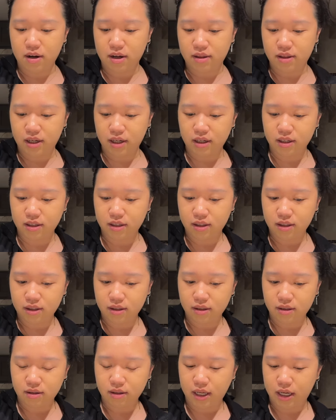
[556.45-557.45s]
I think it's,
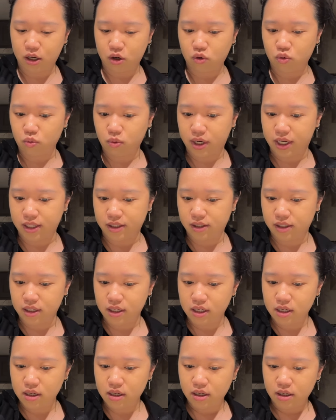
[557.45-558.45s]
like,
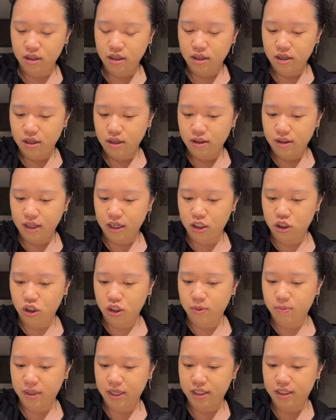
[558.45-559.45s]
crazy that
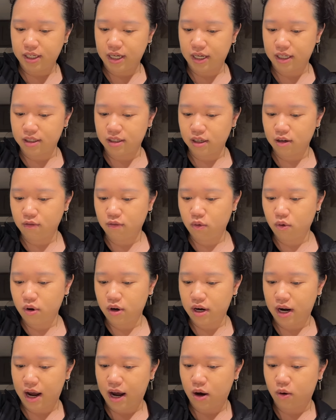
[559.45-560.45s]
just by dancing for
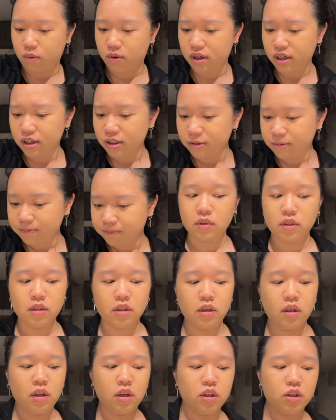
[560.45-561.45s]
an hour,
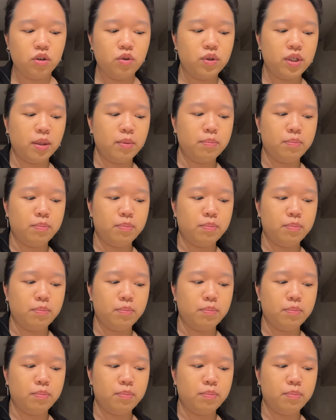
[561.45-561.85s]
you can